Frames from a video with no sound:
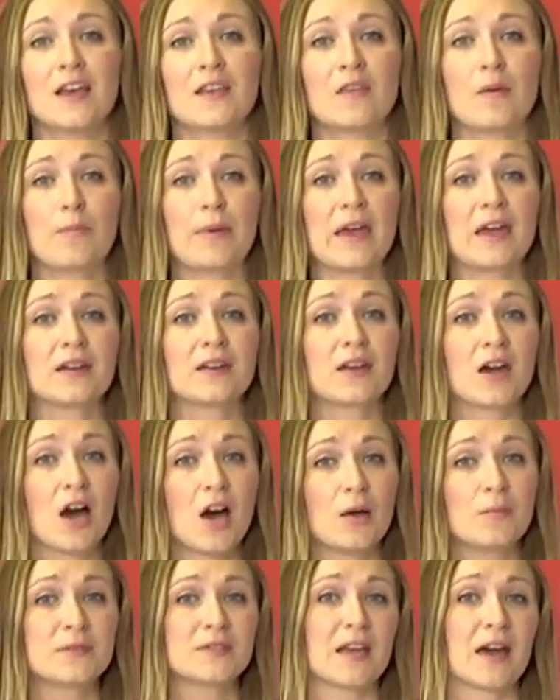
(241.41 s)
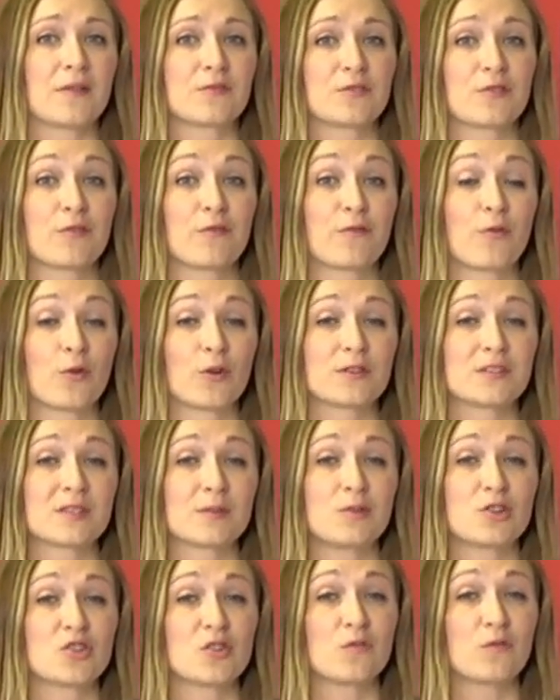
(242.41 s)
The ban comes after the Forest
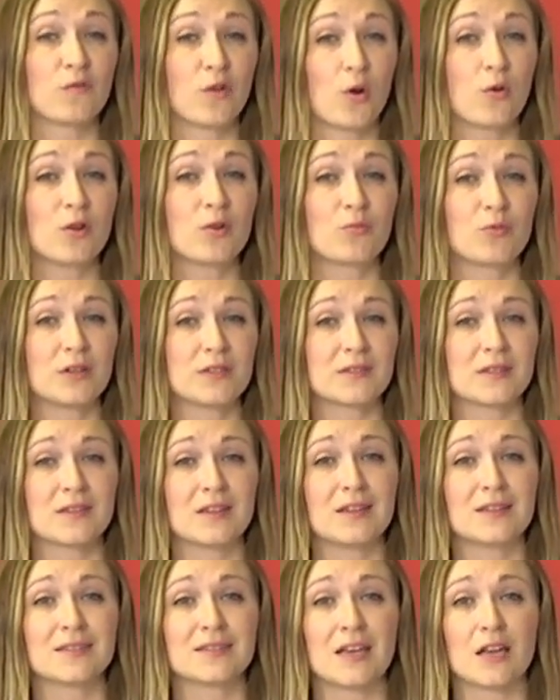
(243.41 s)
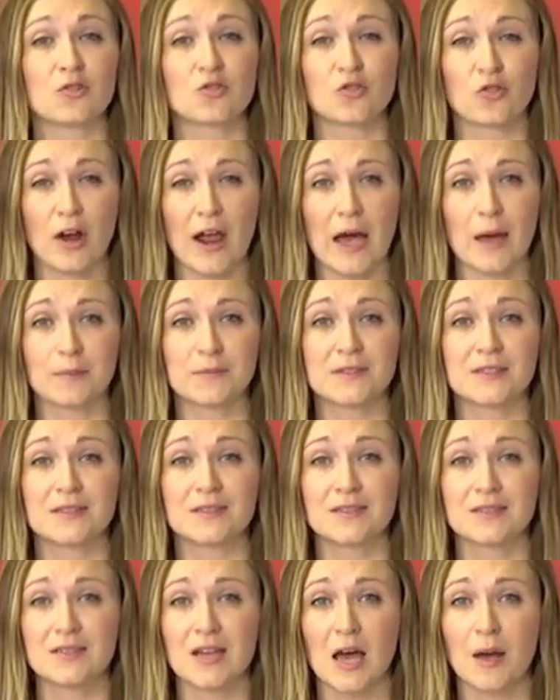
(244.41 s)
Commission voted recently to set traps to
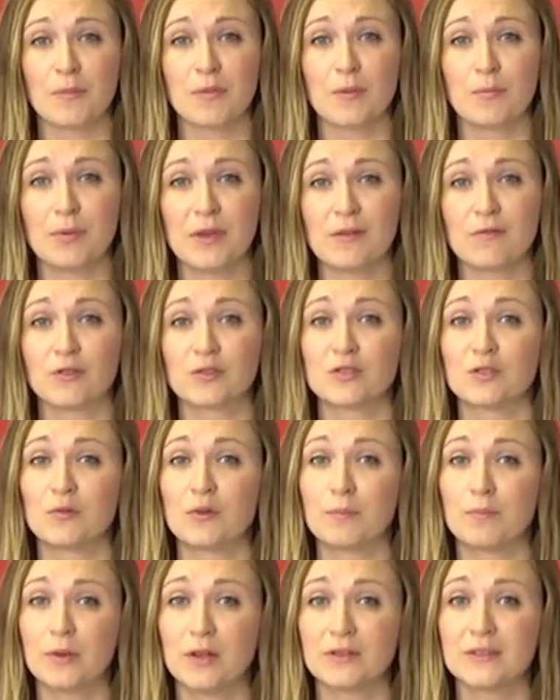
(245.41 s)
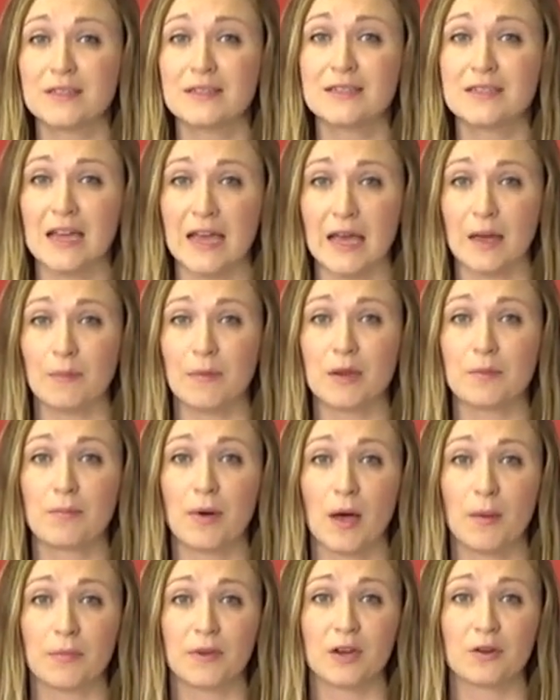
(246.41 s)
stop the beavers who had built a dam in
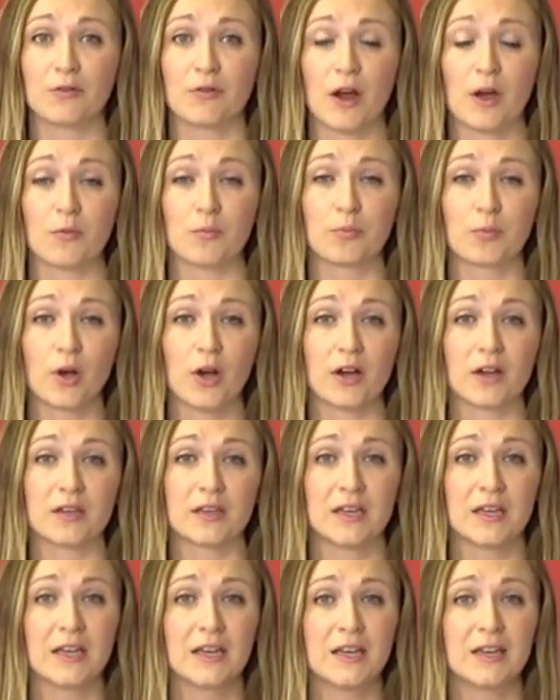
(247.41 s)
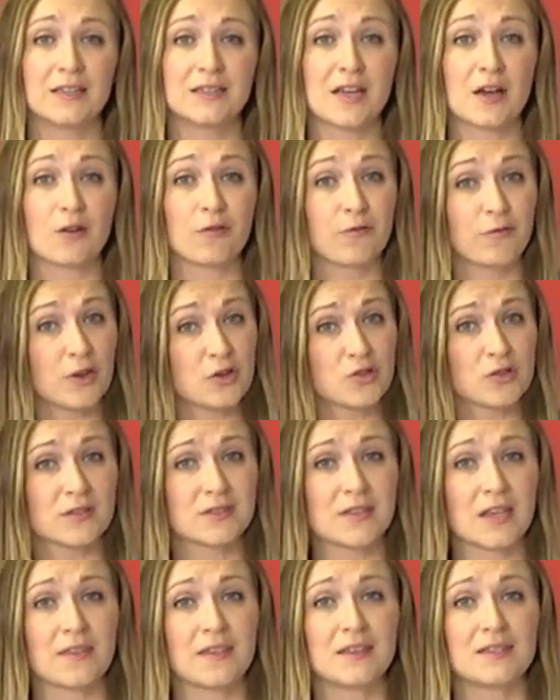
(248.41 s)
Pumpkin Ground Brook. Town
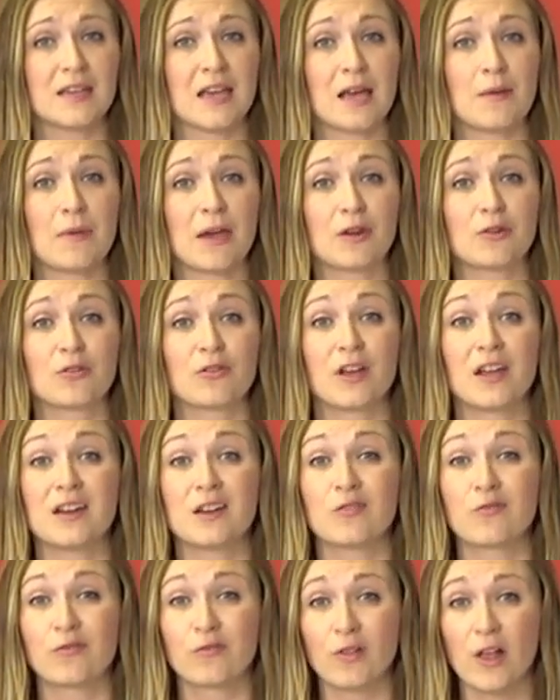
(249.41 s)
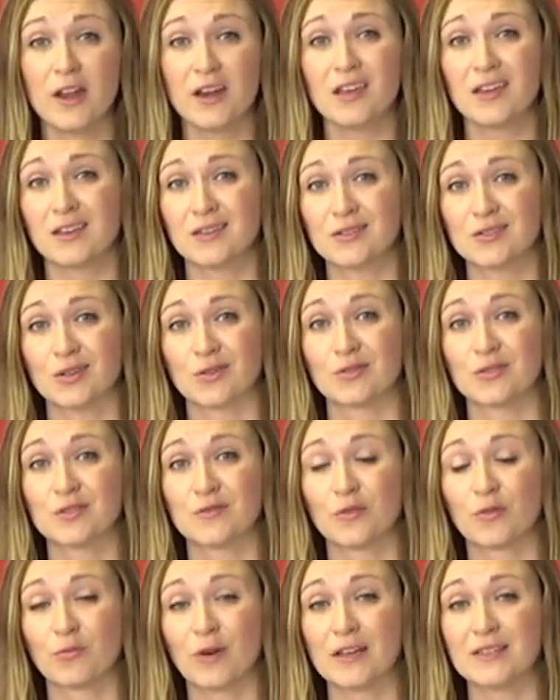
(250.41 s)
officials said the dam had created flooding concerns
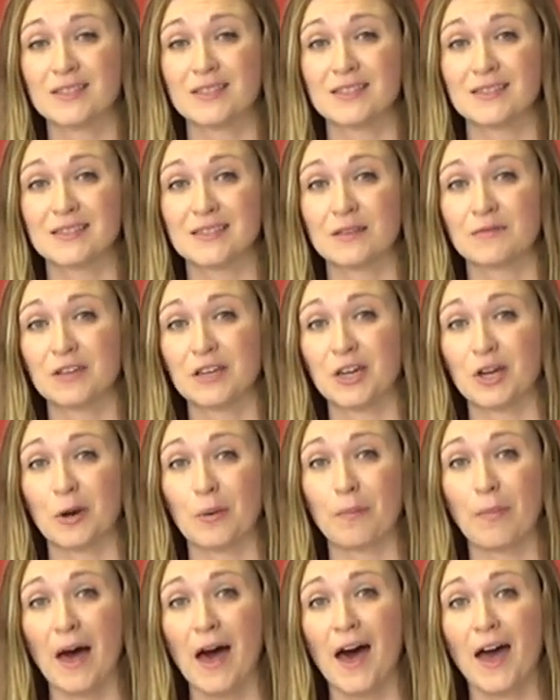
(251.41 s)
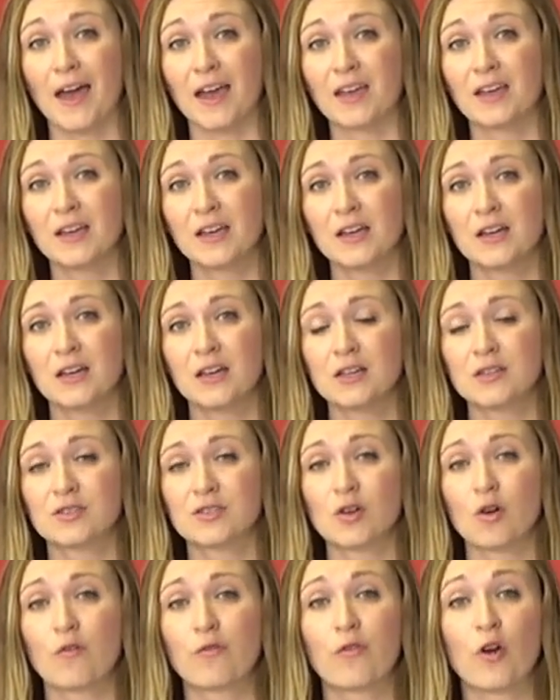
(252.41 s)
for residents living nearby.
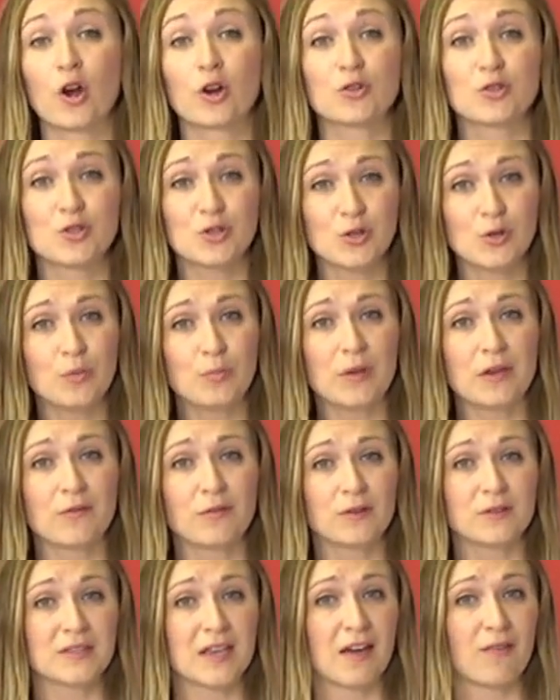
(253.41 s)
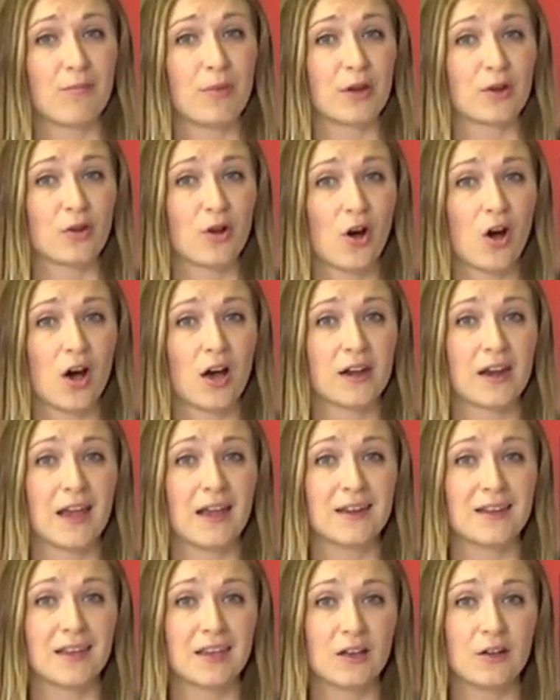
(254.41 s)
So far, two beavers have been caught
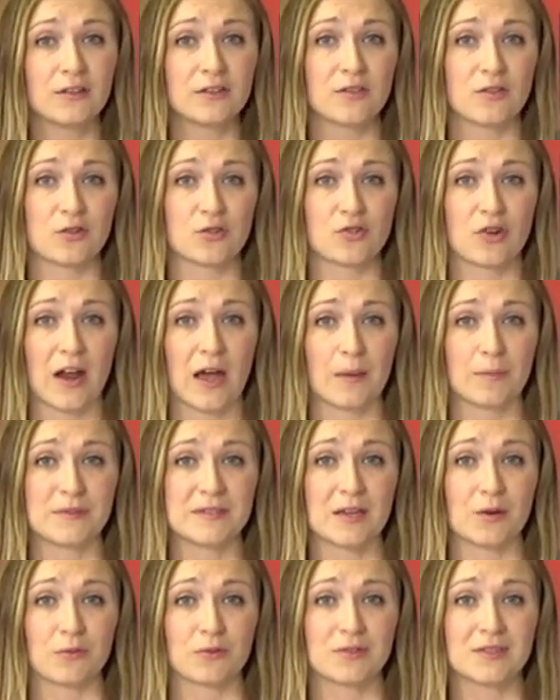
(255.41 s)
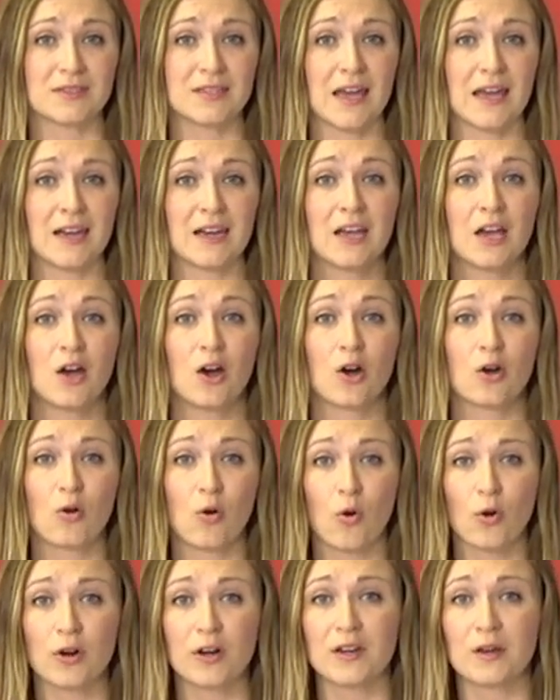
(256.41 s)
and killed in the traps that were set,
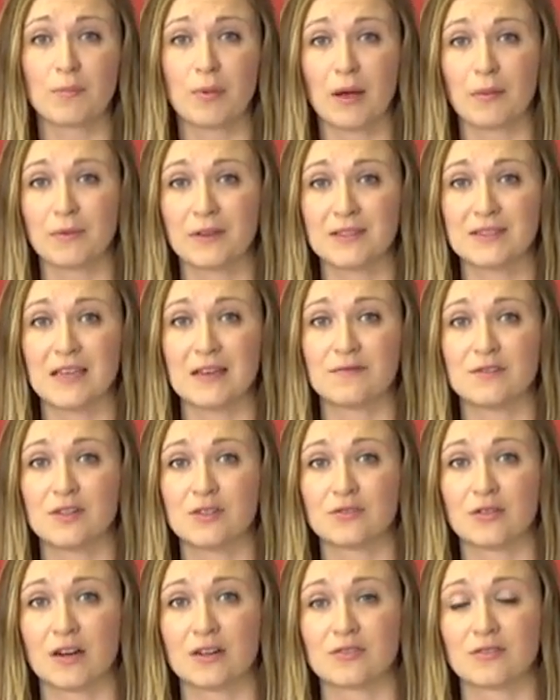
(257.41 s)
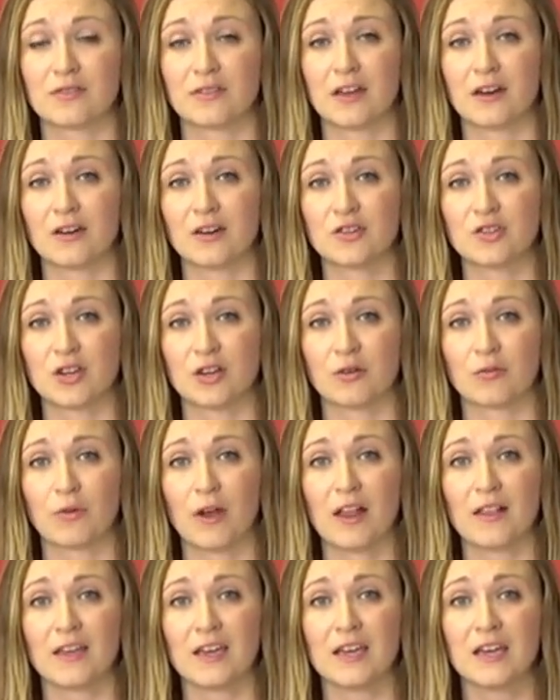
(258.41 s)
according to Public Safety Director Larry
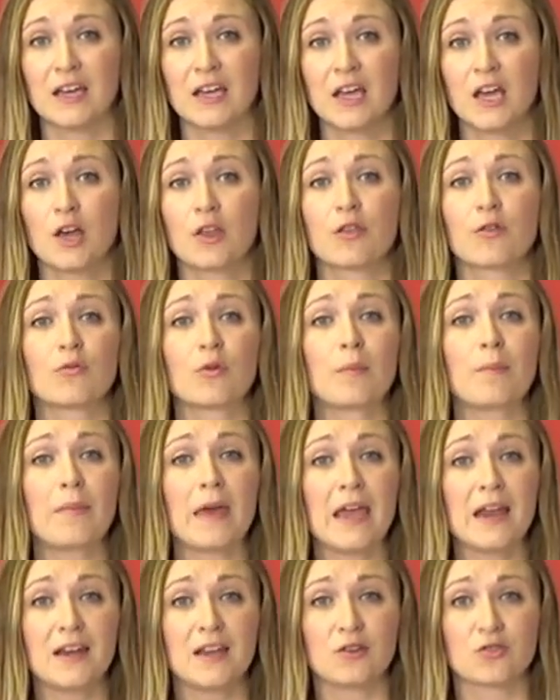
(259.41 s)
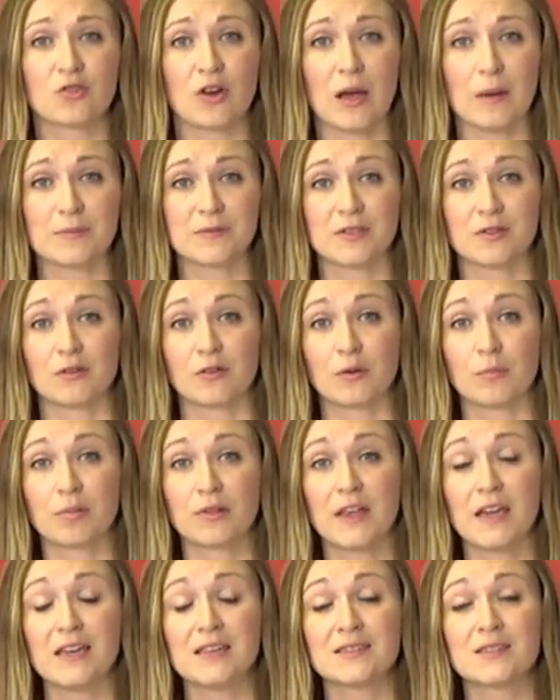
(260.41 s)
Ciccarelli. The remaining traps that are in
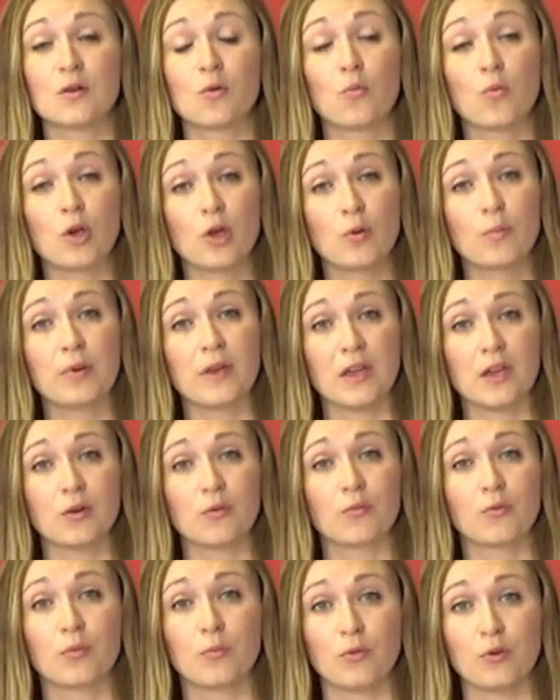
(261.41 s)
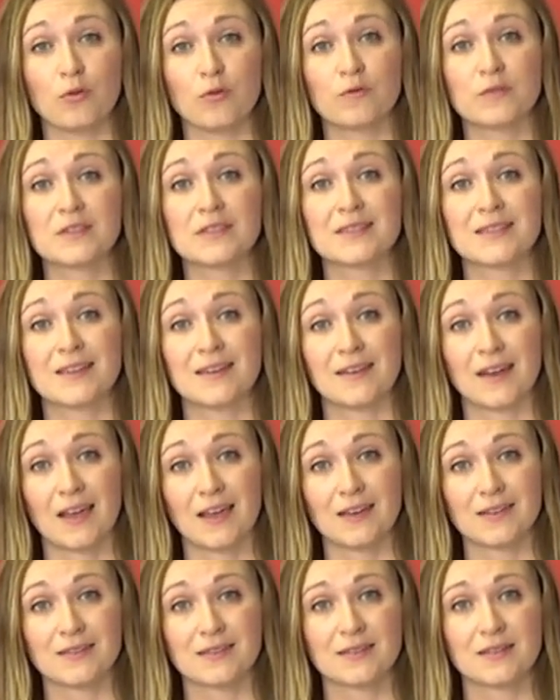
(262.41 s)
place will be removed
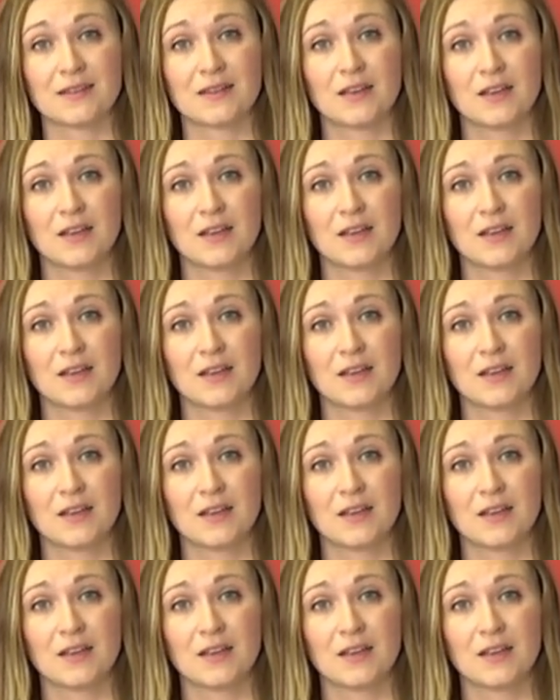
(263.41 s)
tonight.